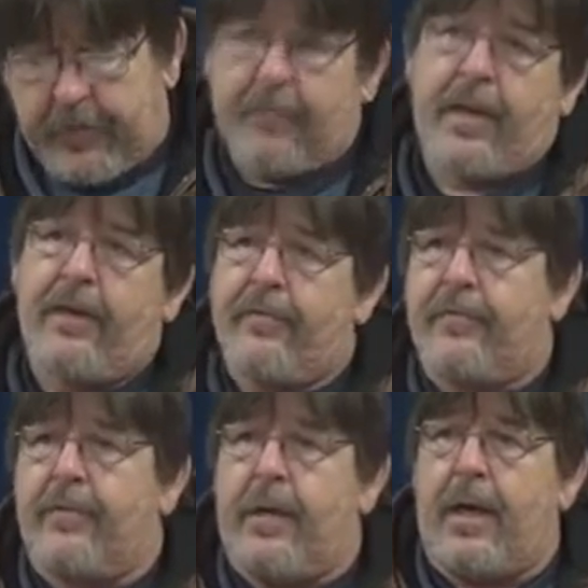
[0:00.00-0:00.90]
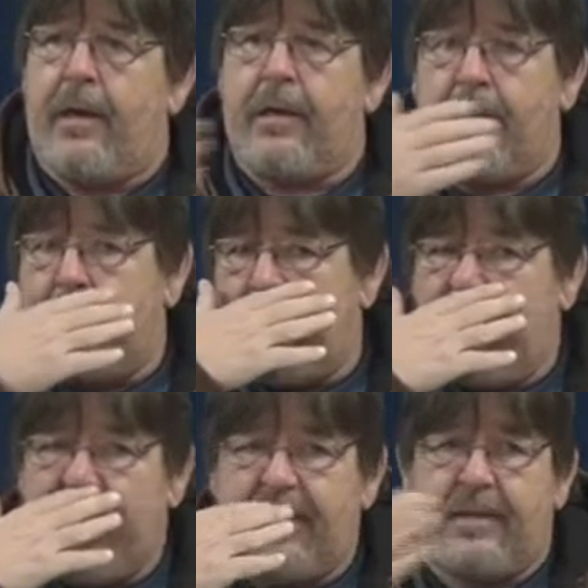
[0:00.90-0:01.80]
I'm thankful for Alan. I, I
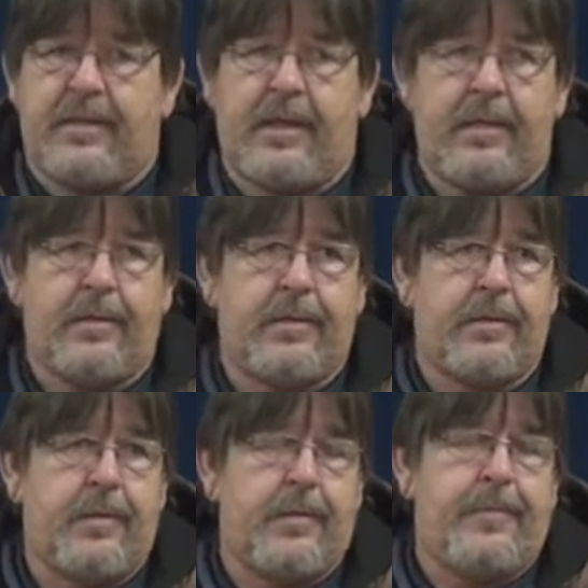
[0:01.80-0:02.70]
hate to say this.